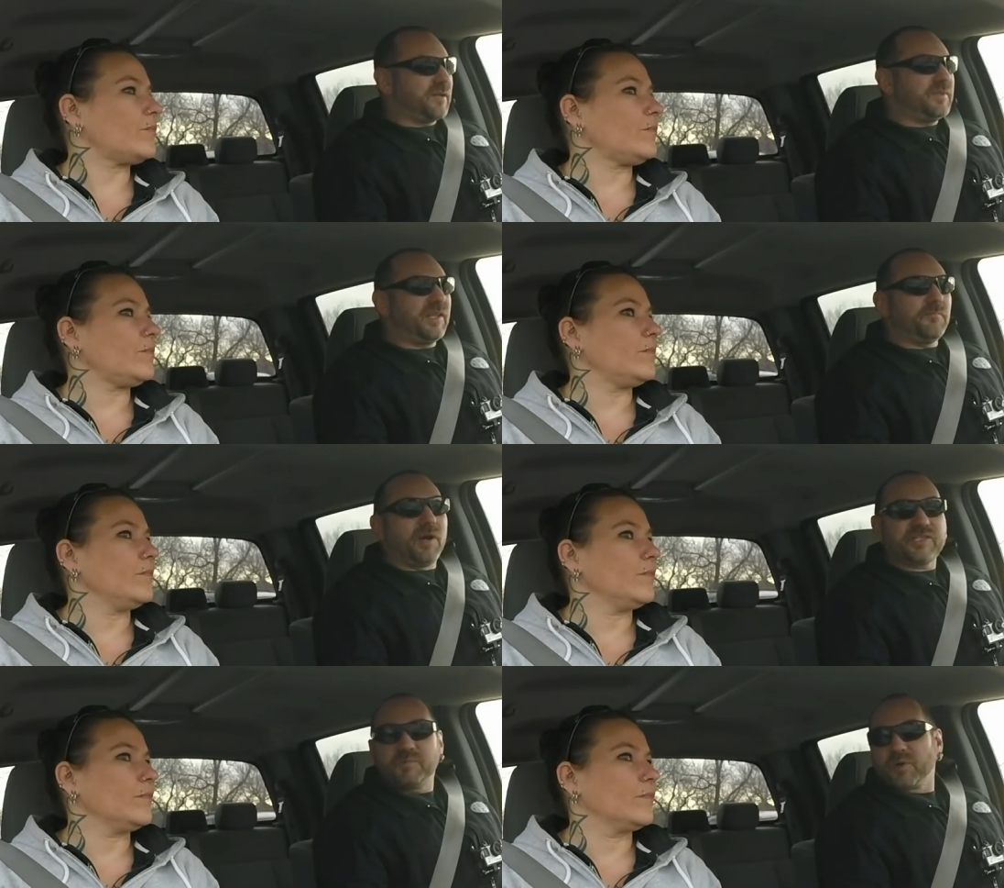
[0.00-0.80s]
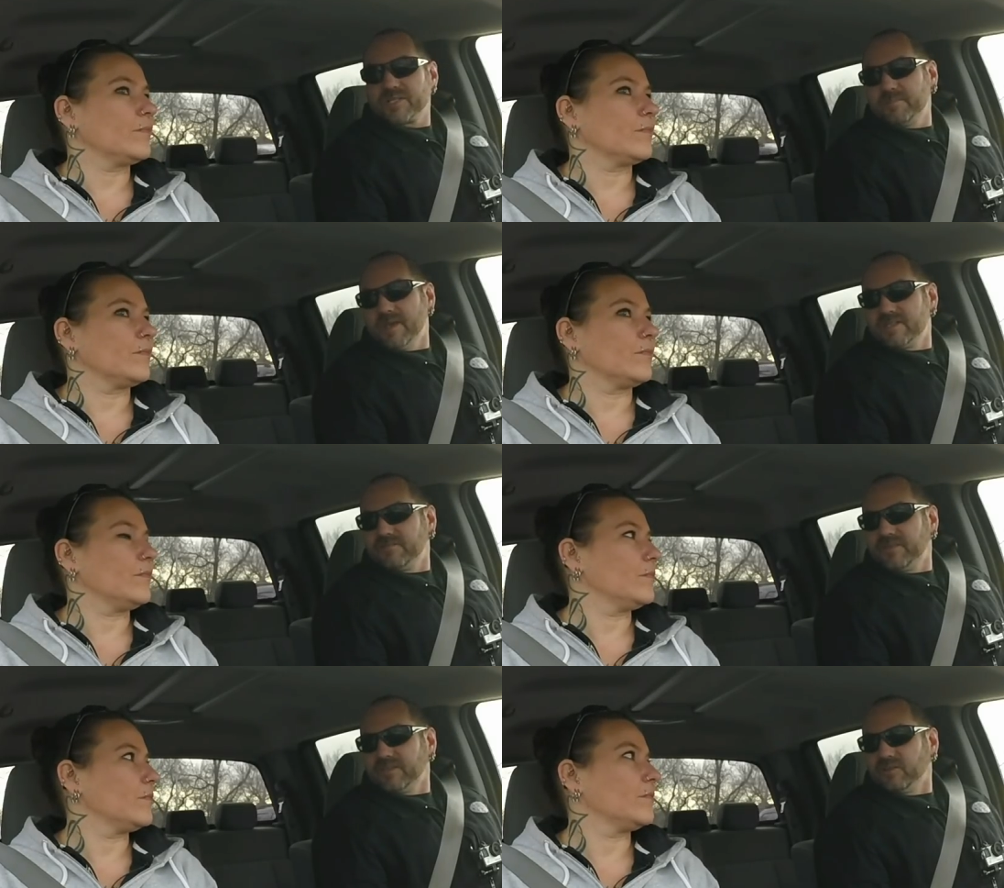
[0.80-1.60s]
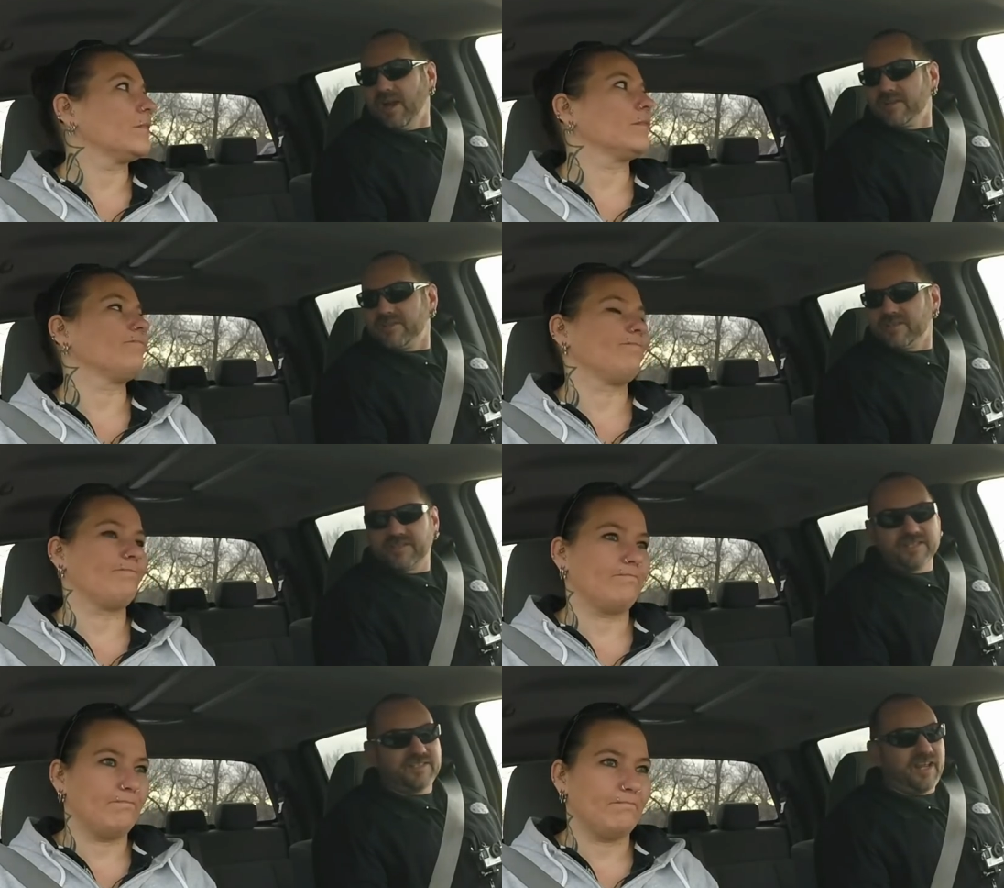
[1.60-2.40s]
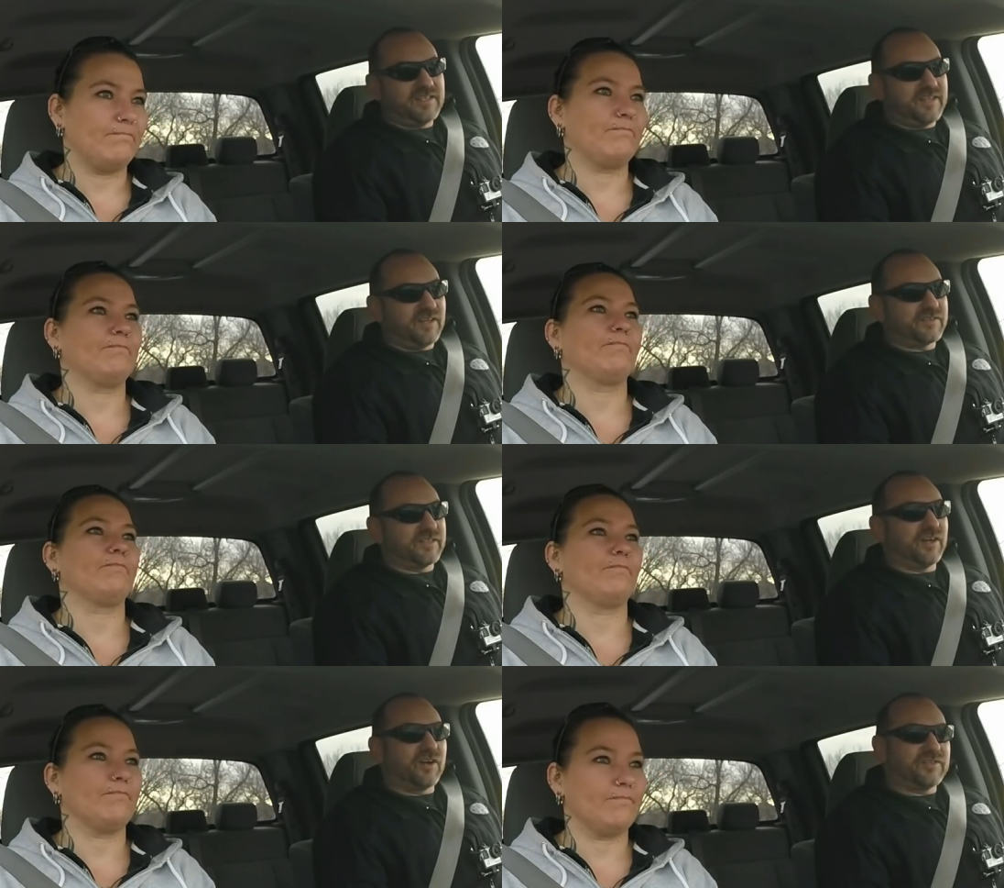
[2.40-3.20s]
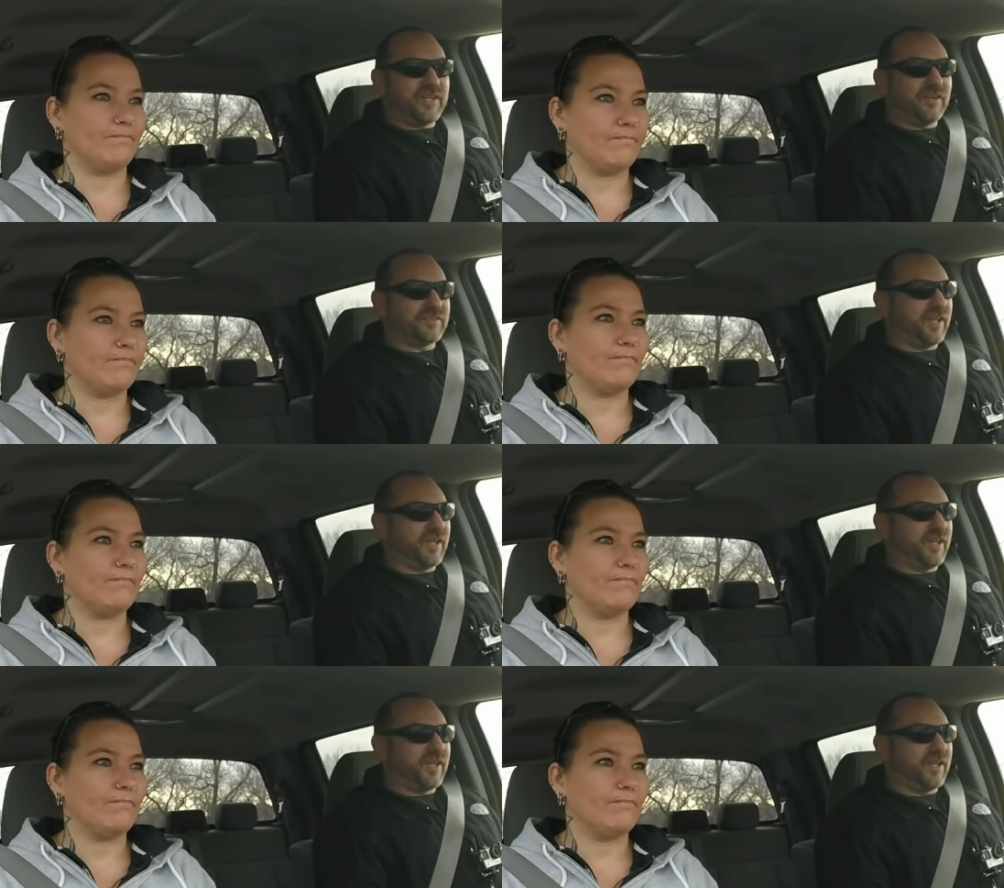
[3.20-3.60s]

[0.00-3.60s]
Speaker 1: I mean, they're much more expensive than garage sales and estate sales and yard sales,